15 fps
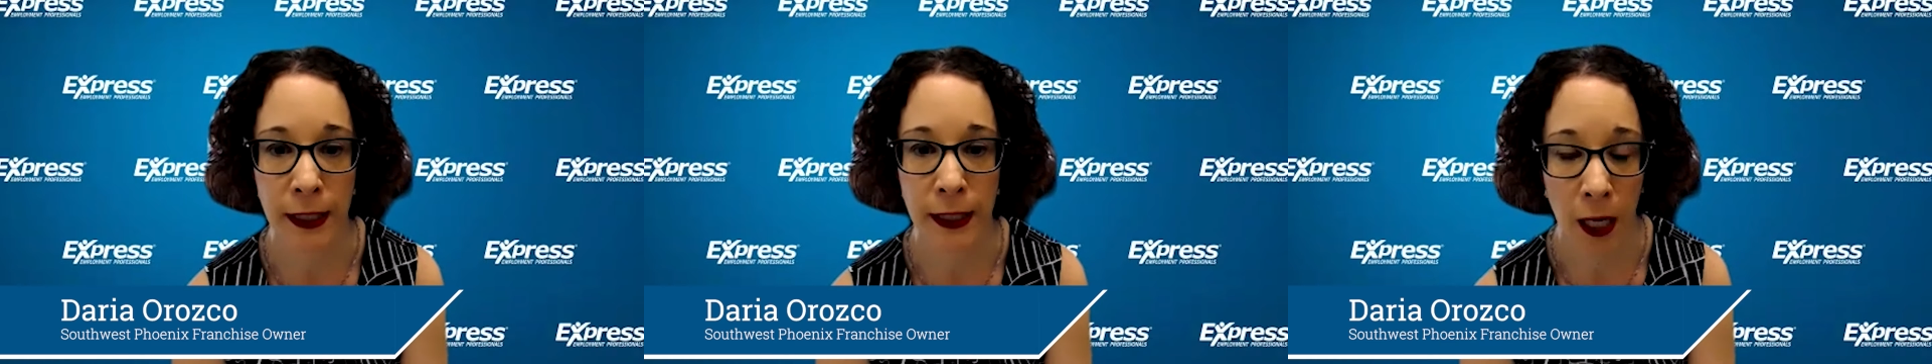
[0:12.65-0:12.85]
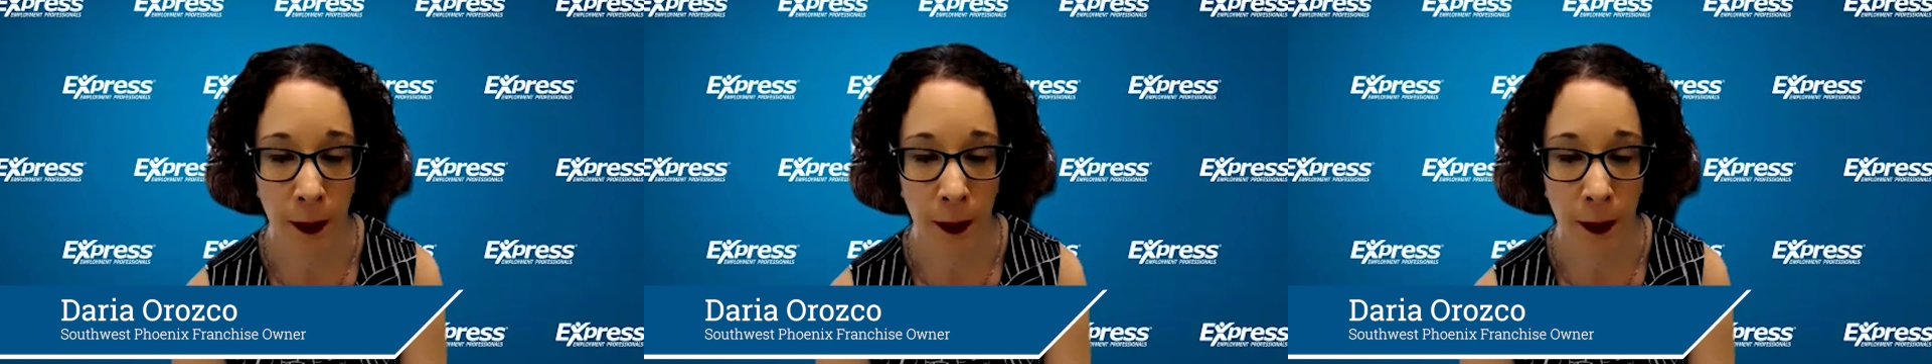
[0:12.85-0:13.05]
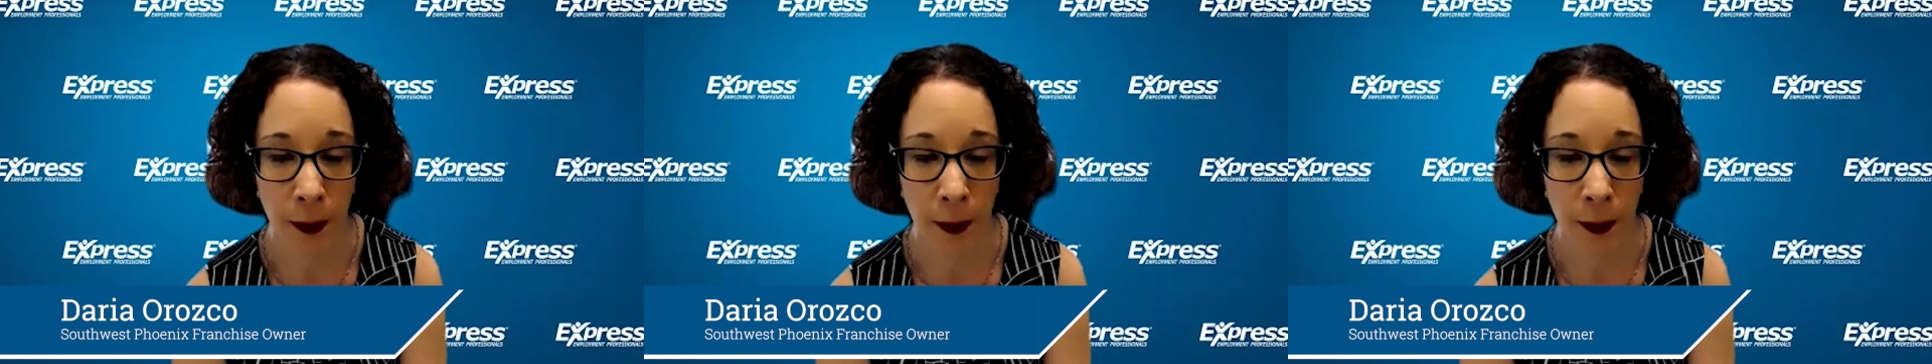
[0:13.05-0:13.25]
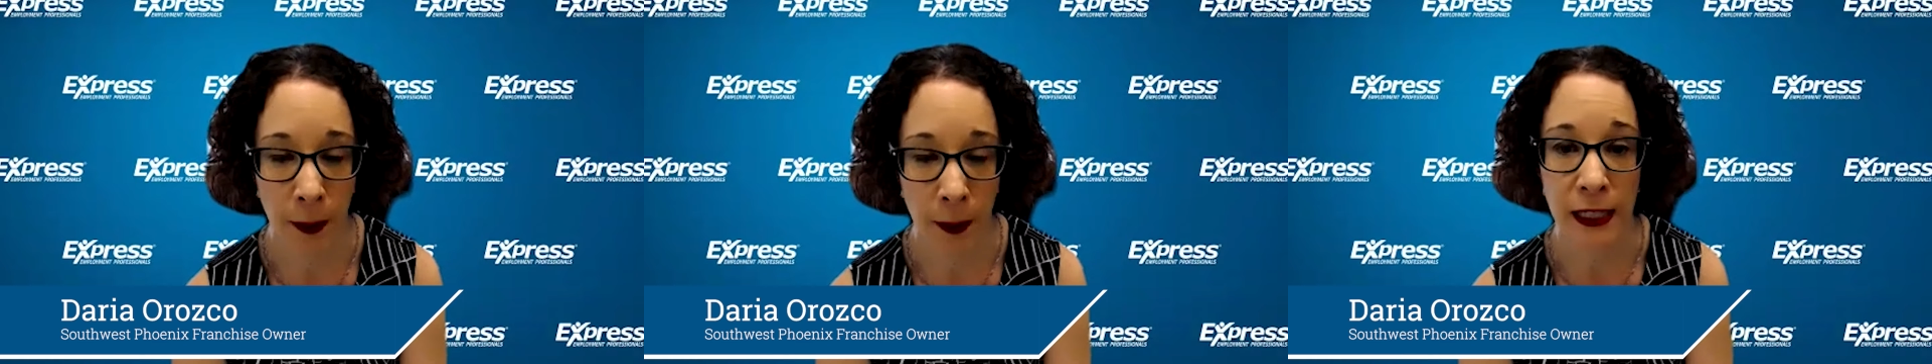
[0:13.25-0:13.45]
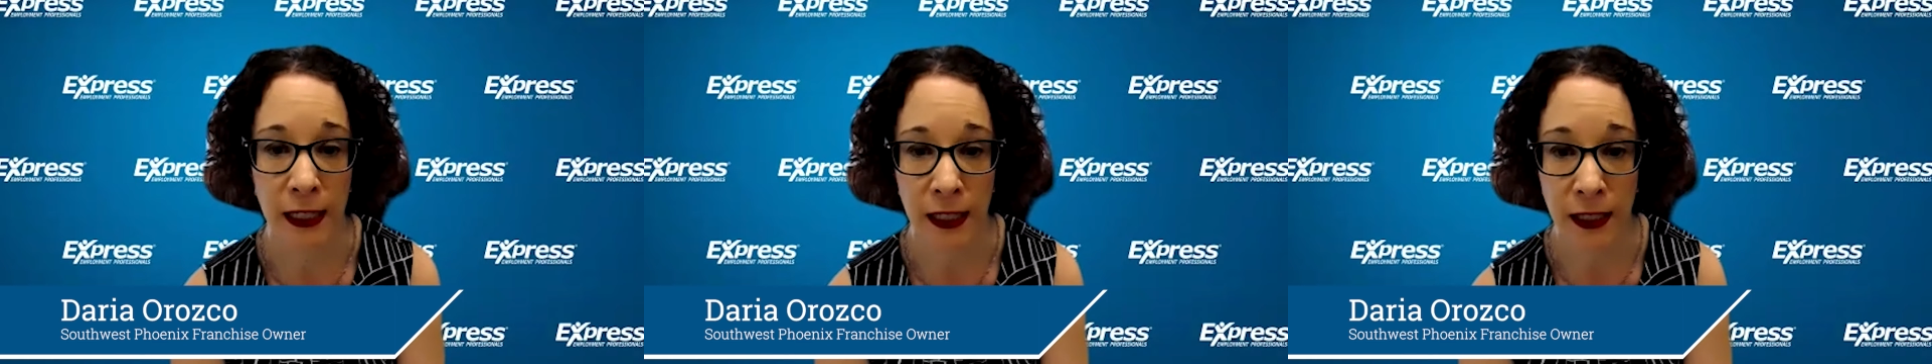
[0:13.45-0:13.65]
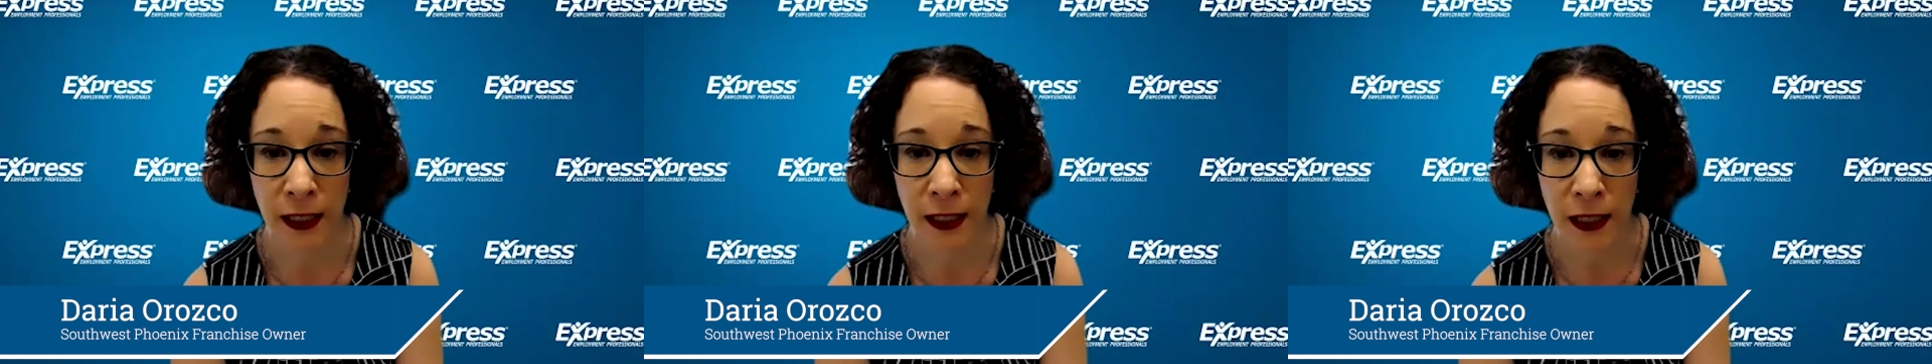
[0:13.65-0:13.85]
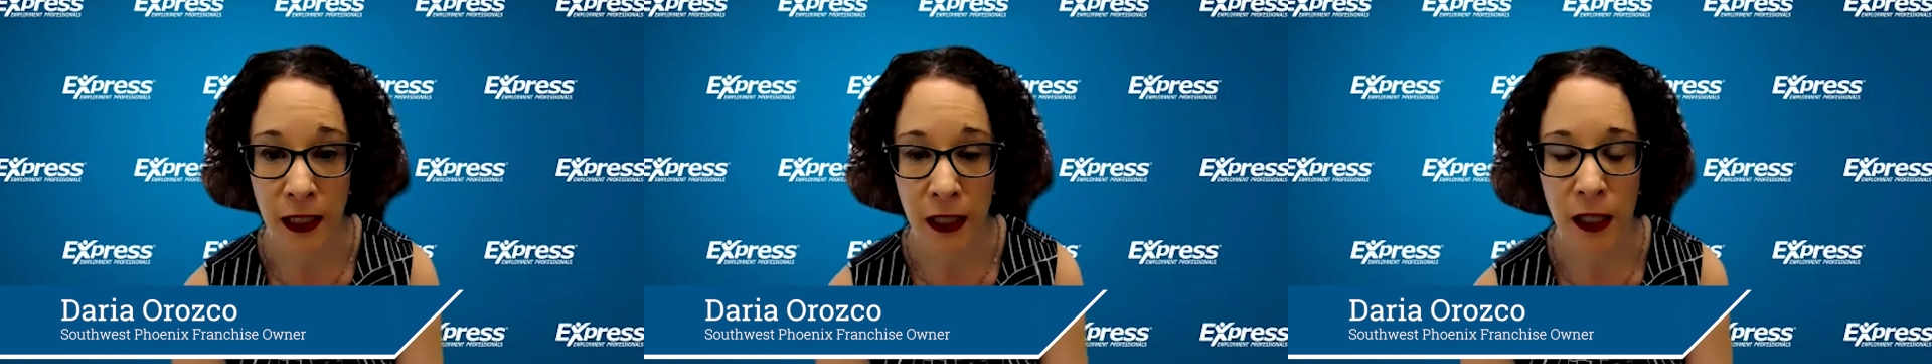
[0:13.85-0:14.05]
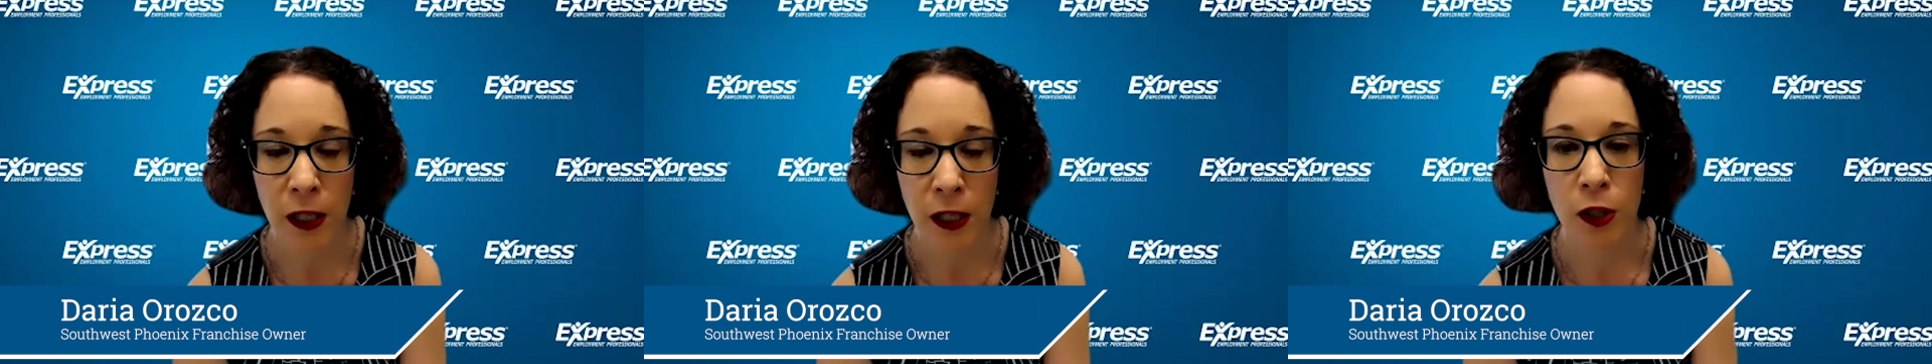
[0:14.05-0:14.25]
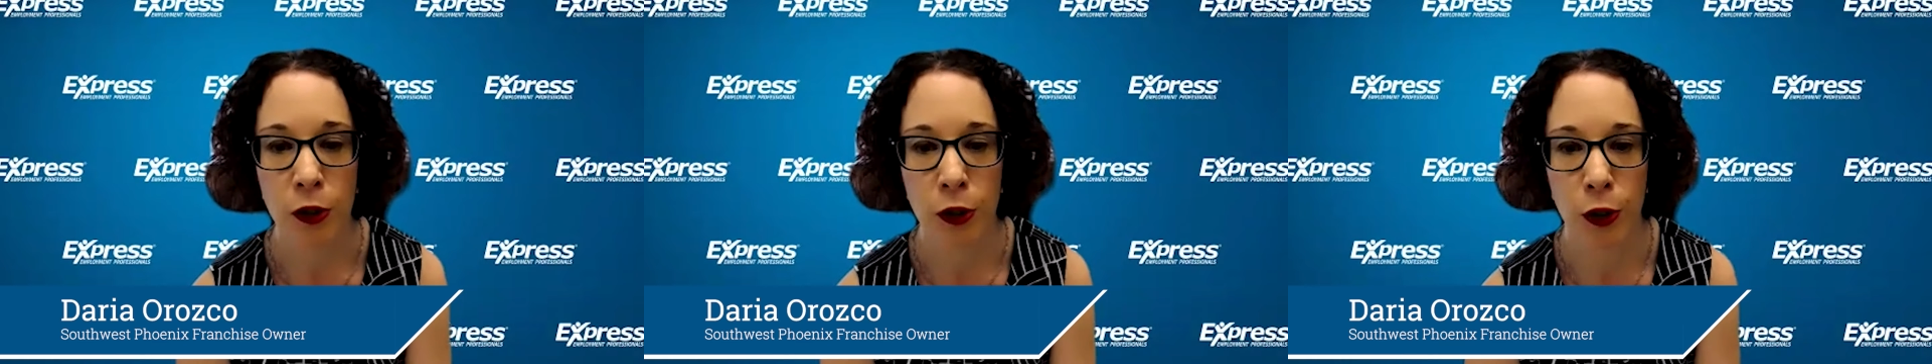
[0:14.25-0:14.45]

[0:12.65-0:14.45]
up to date on the skills needed